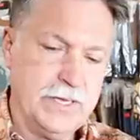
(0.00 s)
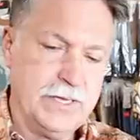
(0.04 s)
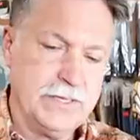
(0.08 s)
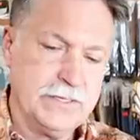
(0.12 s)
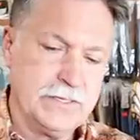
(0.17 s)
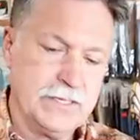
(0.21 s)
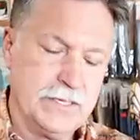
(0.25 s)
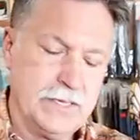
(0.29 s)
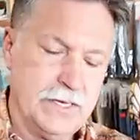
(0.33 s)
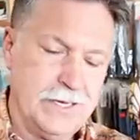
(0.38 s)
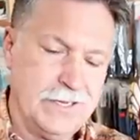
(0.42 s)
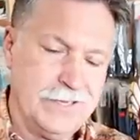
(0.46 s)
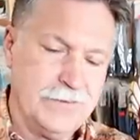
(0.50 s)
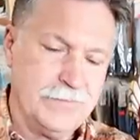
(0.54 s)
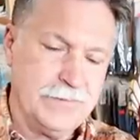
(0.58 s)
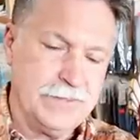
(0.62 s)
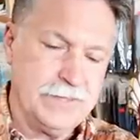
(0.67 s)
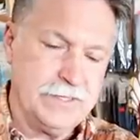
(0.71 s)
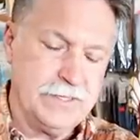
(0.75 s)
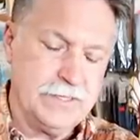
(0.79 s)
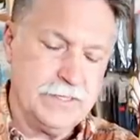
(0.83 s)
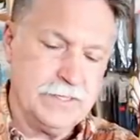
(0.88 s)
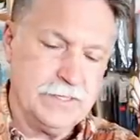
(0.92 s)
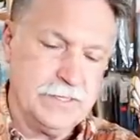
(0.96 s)
uh, and
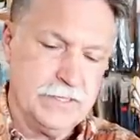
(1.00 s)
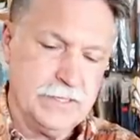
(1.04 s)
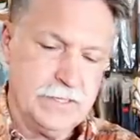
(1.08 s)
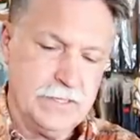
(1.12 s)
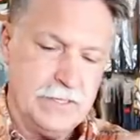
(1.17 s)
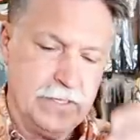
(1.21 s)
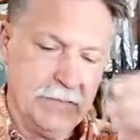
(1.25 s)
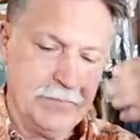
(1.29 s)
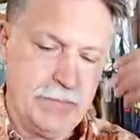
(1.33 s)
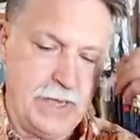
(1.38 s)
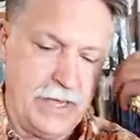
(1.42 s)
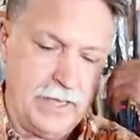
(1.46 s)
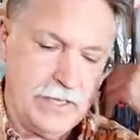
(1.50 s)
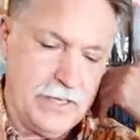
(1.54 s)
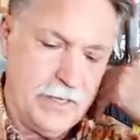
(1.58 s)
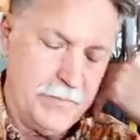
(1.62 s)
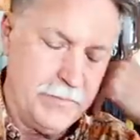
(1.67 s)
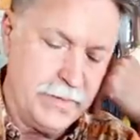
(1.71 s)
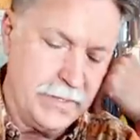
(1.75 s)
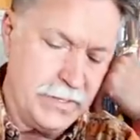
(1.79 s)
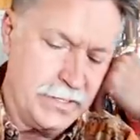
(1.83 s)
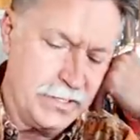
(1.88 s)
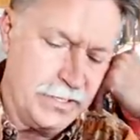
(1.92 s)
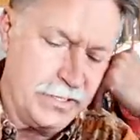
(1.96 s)
copied it, Bayou
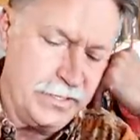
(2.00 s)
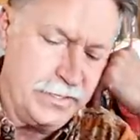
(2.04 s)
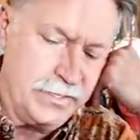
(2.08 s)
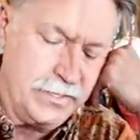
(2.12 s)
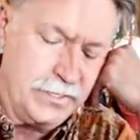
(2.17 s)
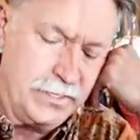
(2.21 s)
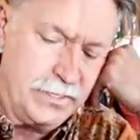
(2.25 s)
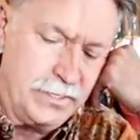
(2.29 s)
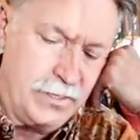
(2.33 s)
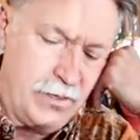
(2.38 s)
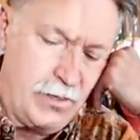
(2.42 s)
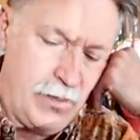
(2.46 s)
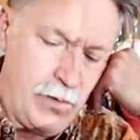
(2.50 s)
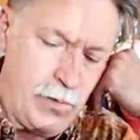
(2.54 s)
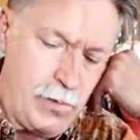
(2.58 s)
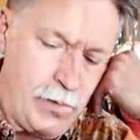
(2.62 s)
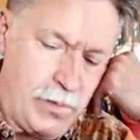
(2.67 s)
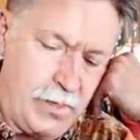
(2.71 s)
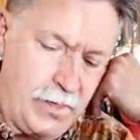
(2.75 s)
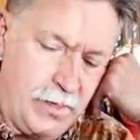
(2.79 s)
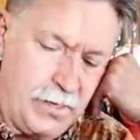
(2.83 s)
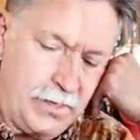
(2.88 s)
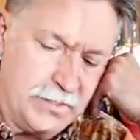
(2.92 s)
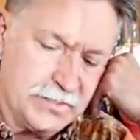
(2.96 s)
Boogie,
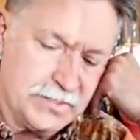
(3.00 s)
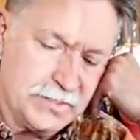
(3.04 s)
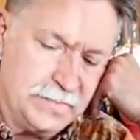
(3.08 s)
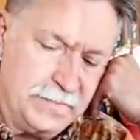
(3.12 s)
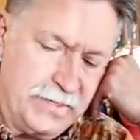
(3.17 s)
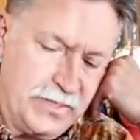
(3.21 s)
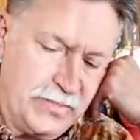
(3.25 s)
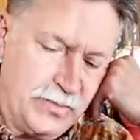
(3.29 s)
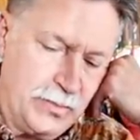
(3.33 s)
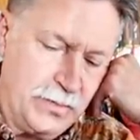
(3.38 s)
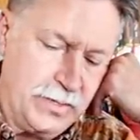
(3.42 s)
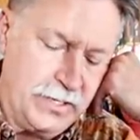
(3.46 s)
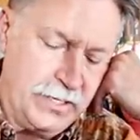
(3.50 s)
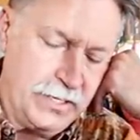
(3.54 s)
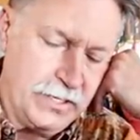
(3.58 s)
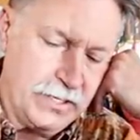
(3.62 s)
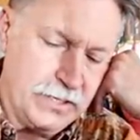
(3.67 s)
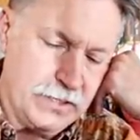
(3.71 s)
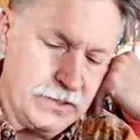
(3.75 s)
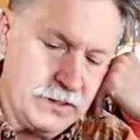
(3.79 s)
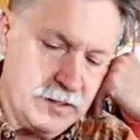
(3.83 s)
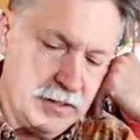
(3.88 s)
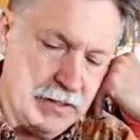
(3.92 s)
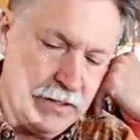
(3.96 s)
uh,
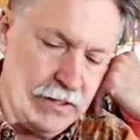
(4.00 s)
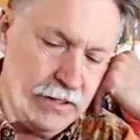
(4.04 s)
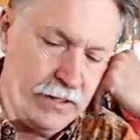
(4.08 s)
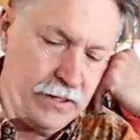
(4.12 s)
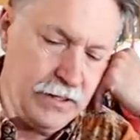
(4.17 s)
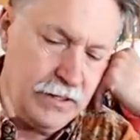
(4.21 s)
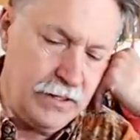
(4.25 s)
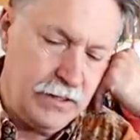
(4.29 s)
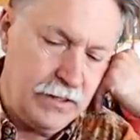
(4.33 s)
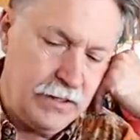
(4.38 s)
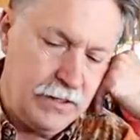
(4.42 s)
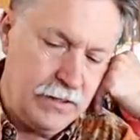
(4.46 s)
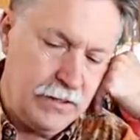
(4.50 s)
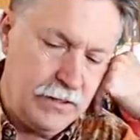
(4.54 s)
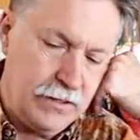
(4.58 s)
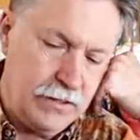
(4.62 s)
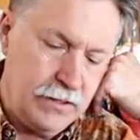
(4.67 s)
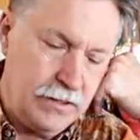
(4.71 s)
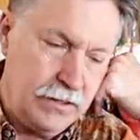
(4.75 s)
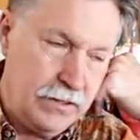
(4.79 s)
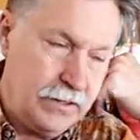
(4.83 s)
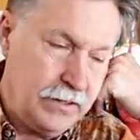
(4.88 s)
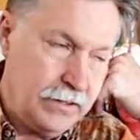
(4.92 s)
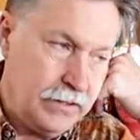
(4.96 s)
Smithwick, uh,
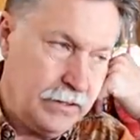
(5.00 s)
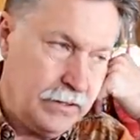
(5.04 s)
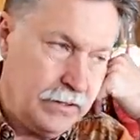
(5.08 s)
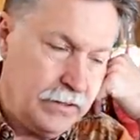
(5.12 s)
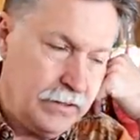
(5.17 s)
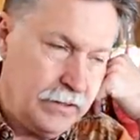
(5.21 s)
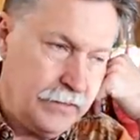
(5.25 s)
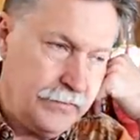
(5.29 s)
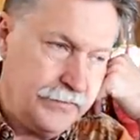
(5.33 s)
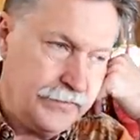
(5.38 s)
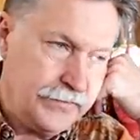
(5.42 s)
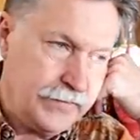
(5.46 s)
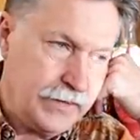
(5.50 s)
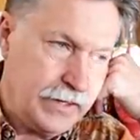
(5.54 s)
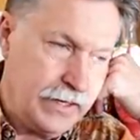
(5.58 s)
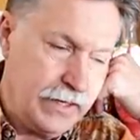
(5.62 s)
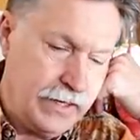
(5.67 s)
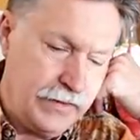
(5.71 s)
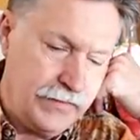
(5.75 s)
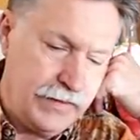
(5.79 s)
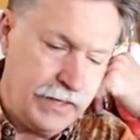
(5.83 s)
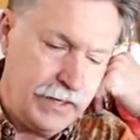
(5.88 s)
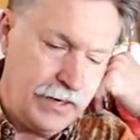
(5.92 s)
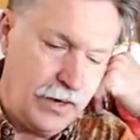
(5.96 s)

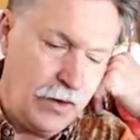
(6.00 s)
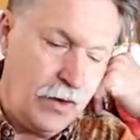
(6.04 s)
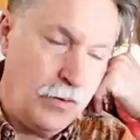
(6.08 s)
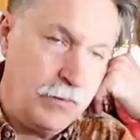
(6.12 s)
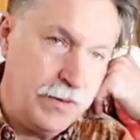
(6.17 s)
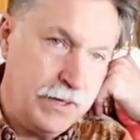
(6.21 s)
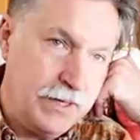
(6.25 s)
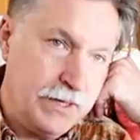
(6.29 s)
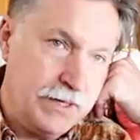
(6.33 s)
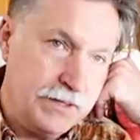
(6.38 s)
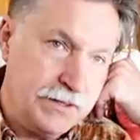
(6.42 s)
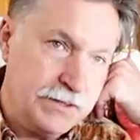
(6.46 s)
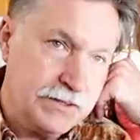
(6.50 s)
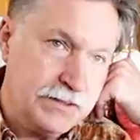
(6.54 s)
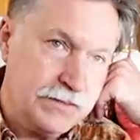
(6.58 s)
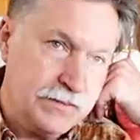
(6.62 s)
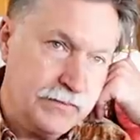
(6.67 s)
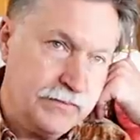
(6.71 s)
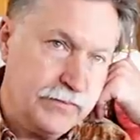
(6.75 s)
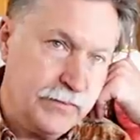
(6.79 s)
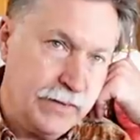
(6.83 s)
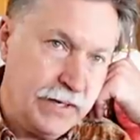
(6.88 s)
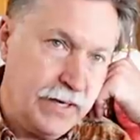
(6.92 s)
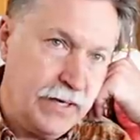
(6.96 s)
and then Old
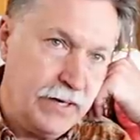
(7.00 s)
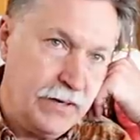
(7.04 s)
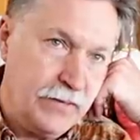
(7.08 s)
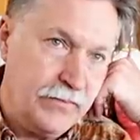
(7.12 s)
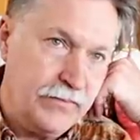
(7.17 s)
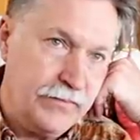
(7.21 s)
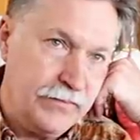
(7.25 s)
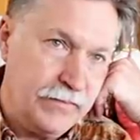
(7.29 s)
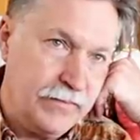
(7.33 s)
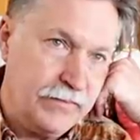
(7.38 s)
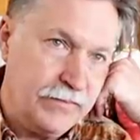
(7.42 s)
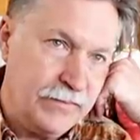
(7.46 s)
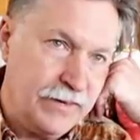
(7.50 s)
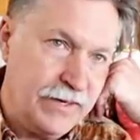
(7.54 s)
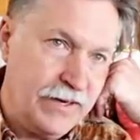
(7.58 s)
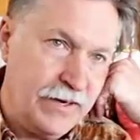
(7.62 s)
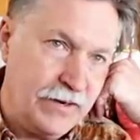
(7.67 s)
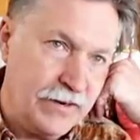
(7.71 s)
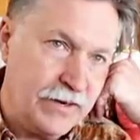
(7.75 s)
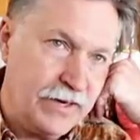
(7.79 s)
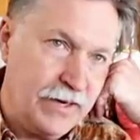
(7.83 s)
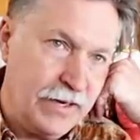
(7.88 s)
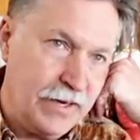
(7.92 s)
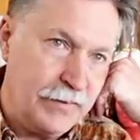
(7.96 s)
Ben's. We all, we
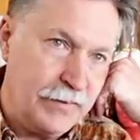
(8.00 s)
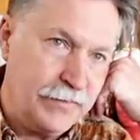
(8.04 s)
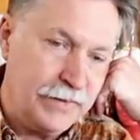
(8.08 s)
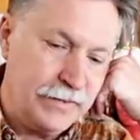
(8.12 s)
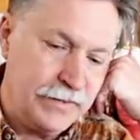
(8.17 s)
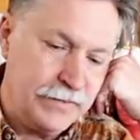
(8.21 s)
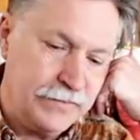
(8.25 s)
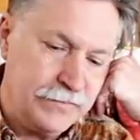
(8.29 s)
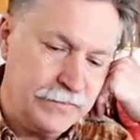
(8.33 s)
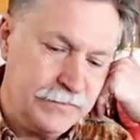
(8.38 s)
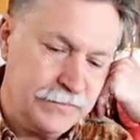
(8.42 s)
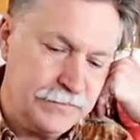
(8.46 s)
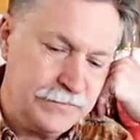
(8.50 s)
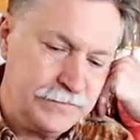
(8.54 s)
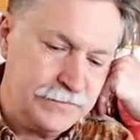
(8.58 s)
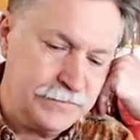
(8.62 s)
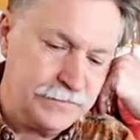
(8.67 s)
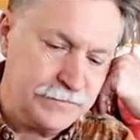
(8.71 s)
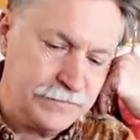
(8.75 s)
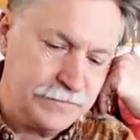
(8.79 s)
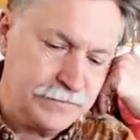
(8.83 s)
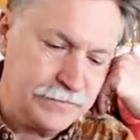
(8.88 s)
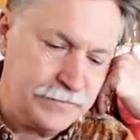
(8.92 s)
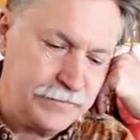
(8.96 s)
all copied them.
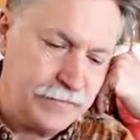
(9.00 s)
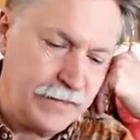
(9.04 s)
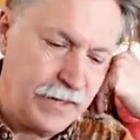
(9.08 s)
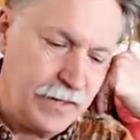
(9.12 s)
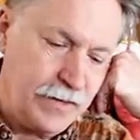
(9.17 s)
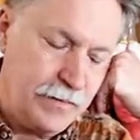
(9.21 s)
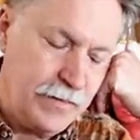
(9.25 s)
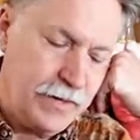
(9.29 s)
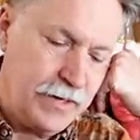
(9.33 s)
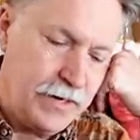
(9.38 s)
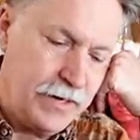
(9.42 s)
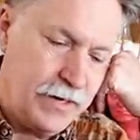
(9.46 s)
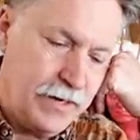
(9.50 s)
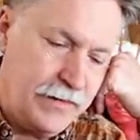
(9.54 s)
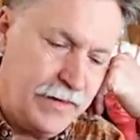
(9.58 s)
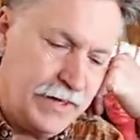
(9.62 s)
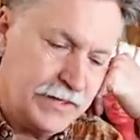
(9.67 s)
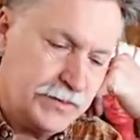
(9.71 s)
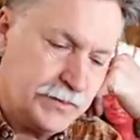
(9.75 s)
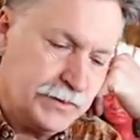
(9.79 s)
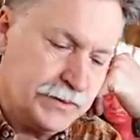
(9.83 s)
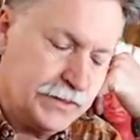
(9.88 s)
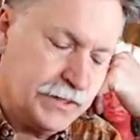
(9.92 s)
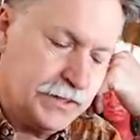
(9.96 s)
But uh,
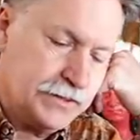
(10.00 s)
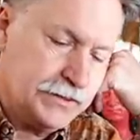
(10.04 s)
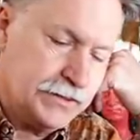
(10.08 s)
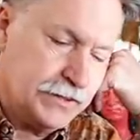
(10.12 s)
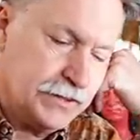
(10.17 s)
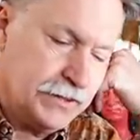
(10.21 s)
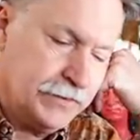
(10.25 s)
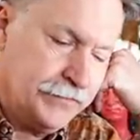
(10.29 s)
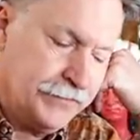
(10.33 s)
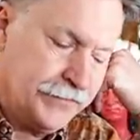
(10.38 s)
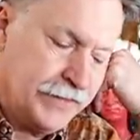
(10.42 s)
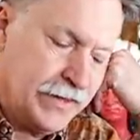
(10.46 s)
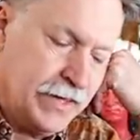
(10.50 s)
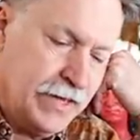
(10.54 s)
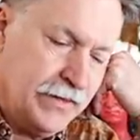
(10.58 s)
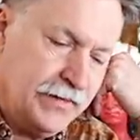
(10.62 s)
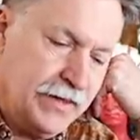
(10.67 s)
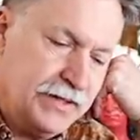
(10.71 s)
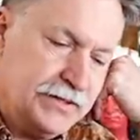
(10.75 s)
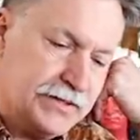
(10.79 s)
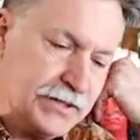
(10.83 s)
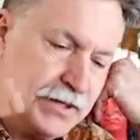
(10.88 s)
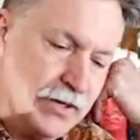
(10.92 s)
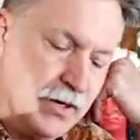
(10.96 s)
that's what those are.
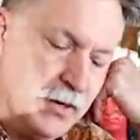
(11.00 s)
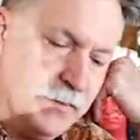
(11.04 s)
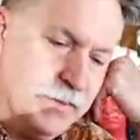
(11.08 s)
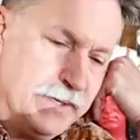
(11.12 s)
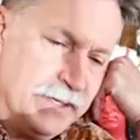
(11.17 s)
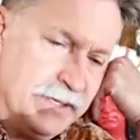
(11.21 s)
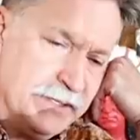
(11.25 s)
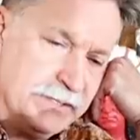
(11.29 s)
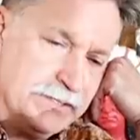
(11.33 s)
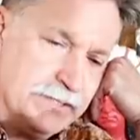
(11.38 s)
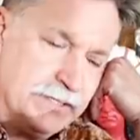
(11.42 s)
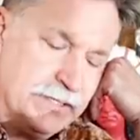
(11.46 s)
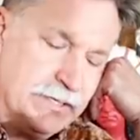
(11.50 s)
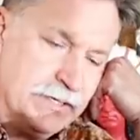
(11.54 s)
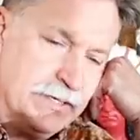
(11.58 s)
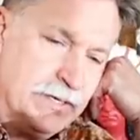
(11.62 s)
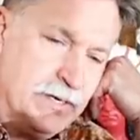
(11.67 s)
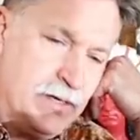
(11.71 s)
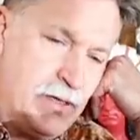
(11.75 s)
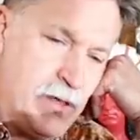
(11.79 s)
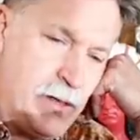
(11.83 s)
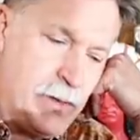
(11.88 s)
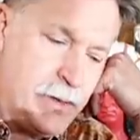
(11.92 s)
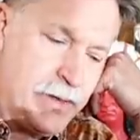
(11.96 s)
These are Old Ben's here.
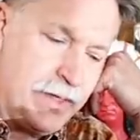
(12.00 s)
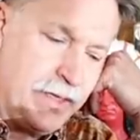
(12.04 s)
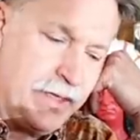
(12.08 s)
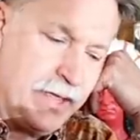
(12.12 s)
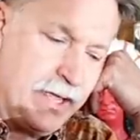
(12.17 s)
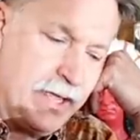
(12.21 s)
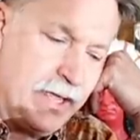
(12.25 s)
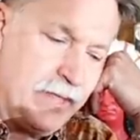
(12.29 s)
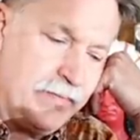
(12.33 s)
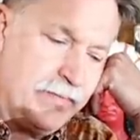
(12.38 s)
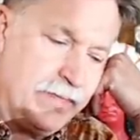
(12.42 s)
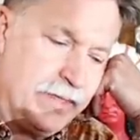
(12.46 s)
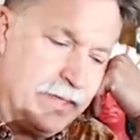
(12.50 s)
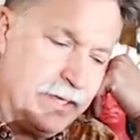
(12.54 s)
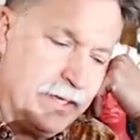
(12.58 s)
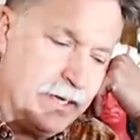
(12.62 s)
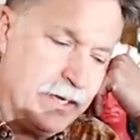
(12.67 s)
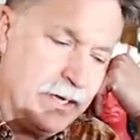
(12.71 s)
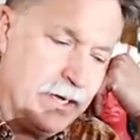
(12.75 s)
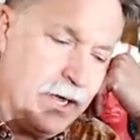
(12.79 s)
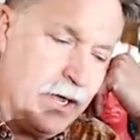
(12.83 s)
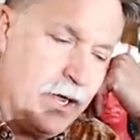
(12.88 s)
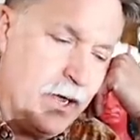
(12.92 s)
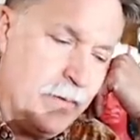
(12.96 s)
You have
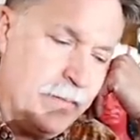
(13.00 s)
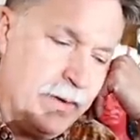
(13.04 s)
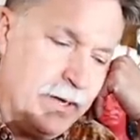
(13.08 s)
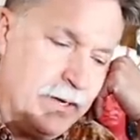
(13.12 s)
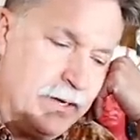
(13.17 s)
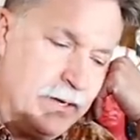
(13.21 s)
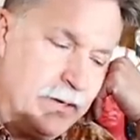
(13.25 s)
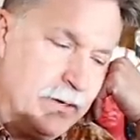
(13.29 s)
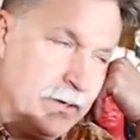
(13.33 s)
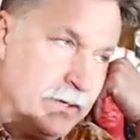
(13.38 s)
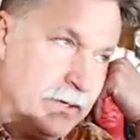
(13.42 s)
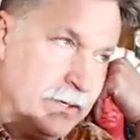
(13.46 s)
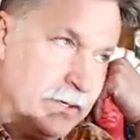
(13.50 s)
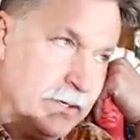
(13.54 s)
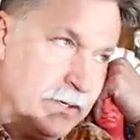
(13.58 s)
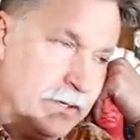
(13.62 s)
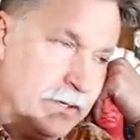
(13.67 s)
the uh, Hobo,